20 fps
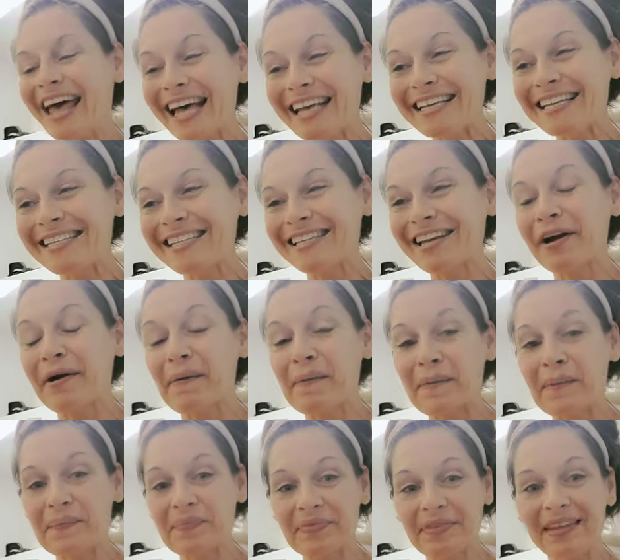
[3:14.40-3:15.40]
that is
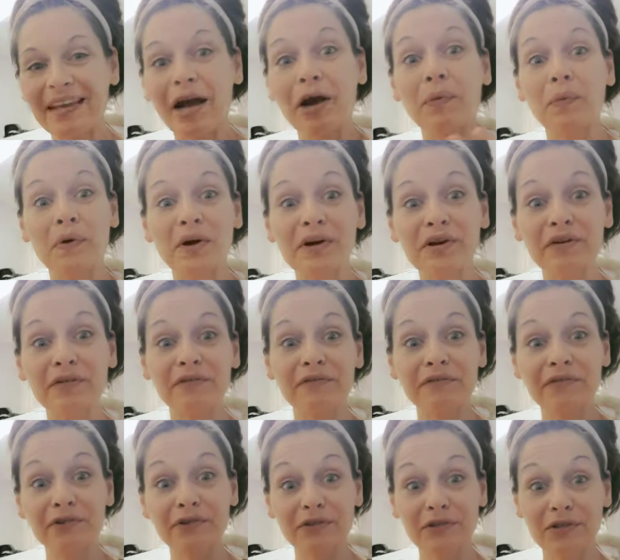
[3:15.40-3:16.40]
our our
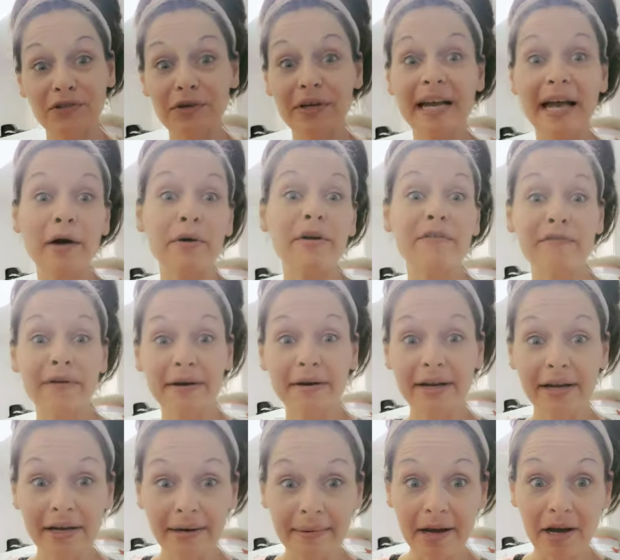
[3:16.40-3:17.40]
wonderful story how we found
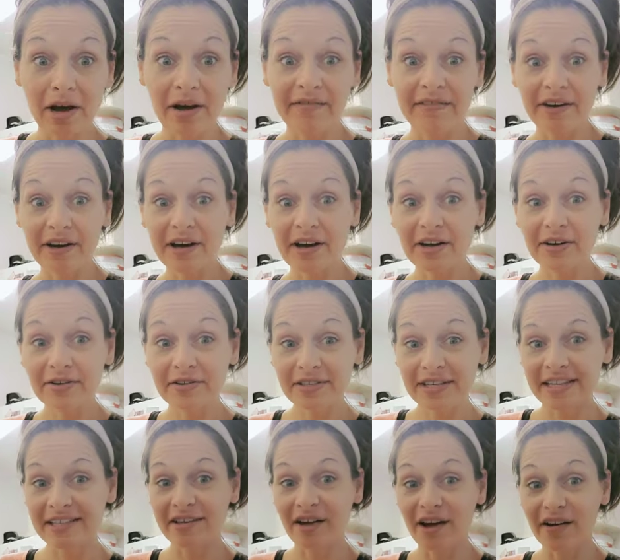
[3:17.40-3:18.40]
out about
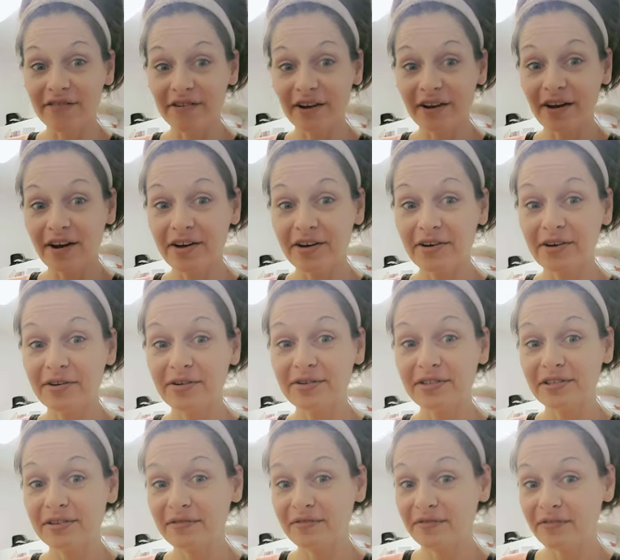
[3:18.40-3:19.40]
avocados, his avocado
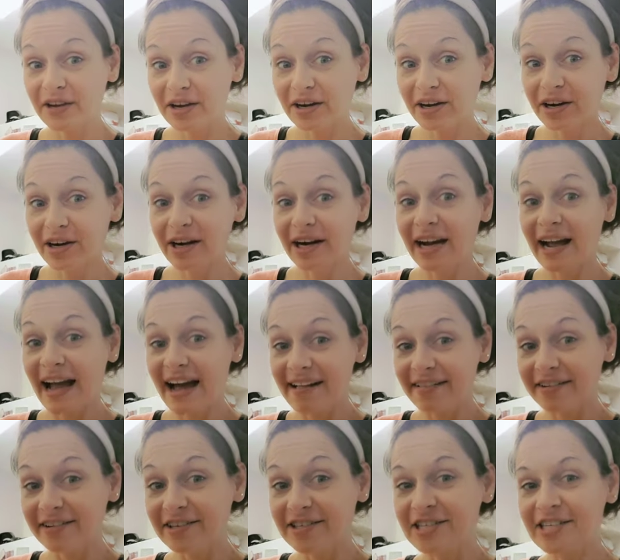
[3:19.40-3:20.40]
severe
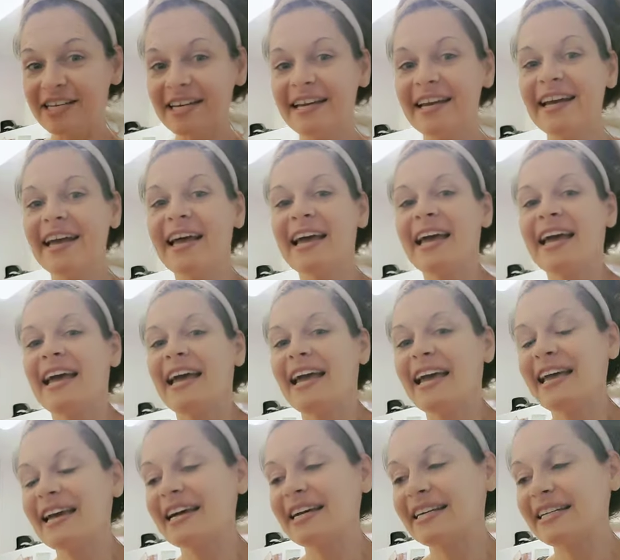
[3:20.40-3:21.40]
allergy,
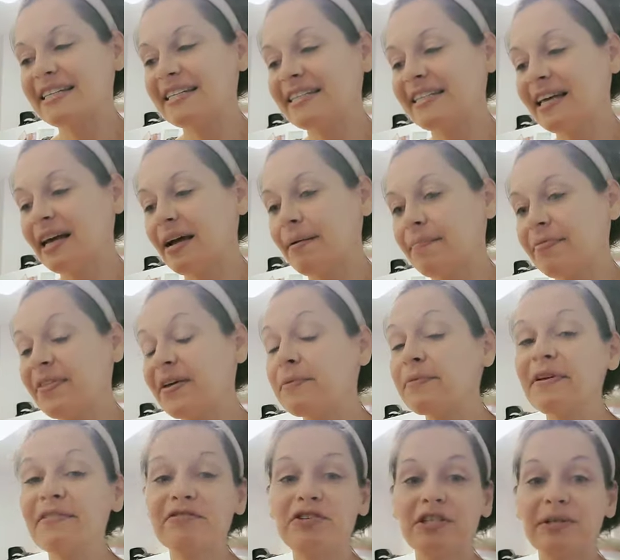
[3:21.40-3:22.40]
and um, then
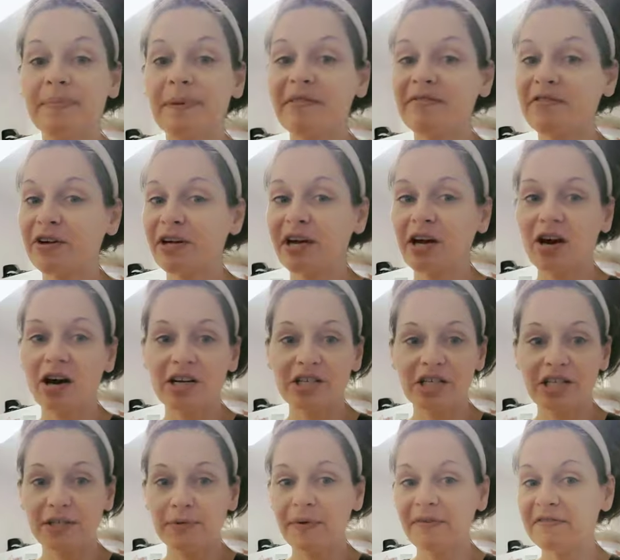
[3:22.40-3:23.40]
we've just been very
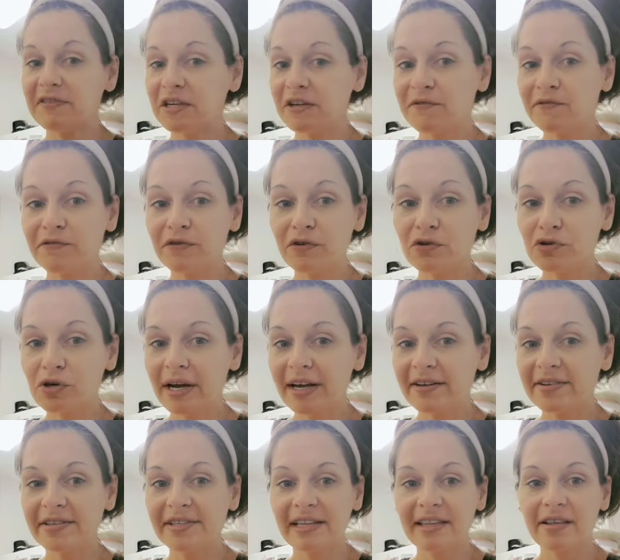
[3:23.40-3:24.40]
cautious. We've done food
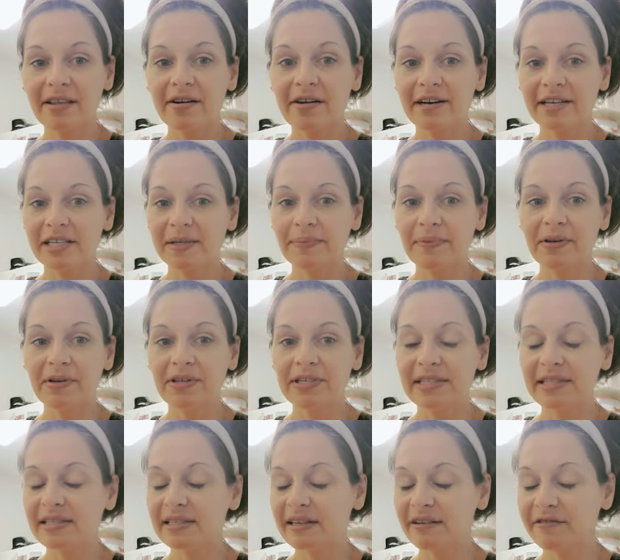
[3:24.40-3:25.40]
trials at the hospital
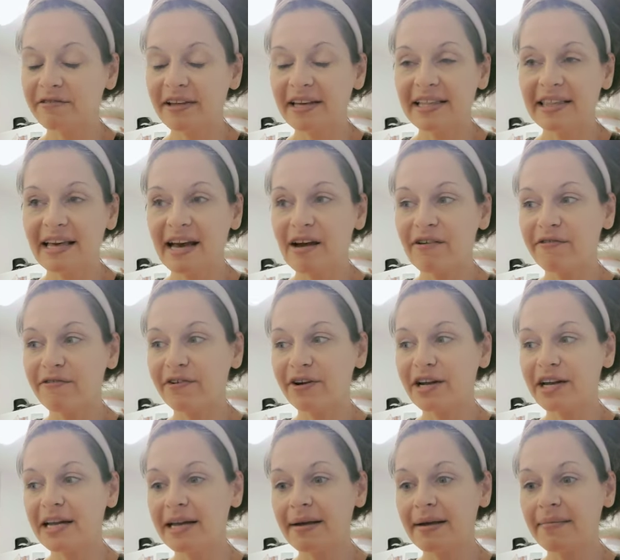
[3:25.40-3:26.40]
and stuff like that for
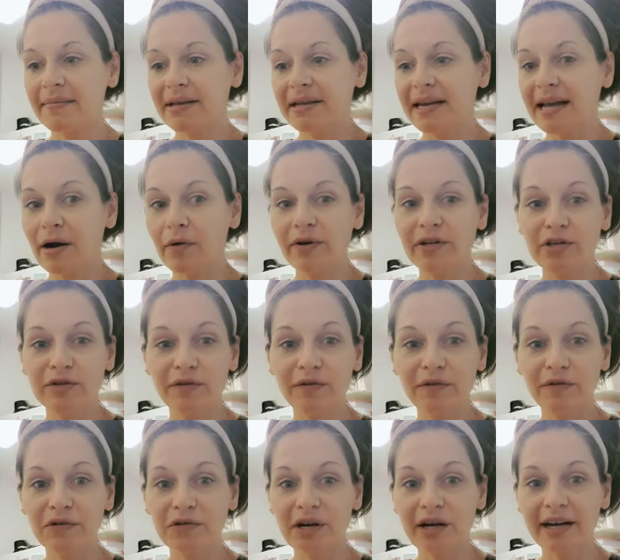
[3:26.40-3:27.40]
him, and now we do
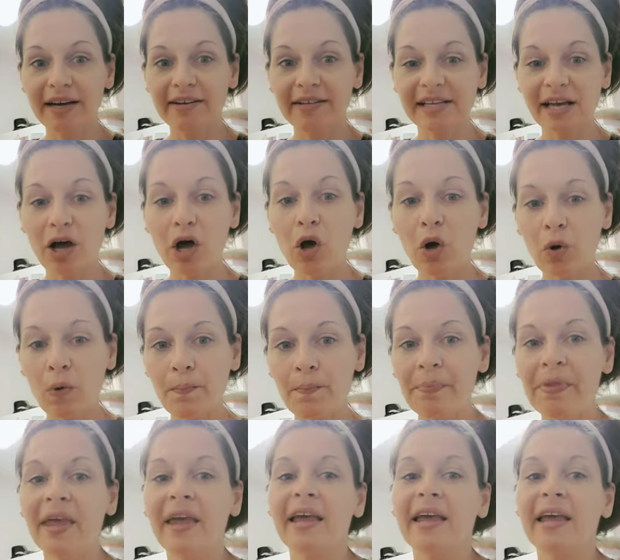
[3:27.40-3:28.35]
food trials at home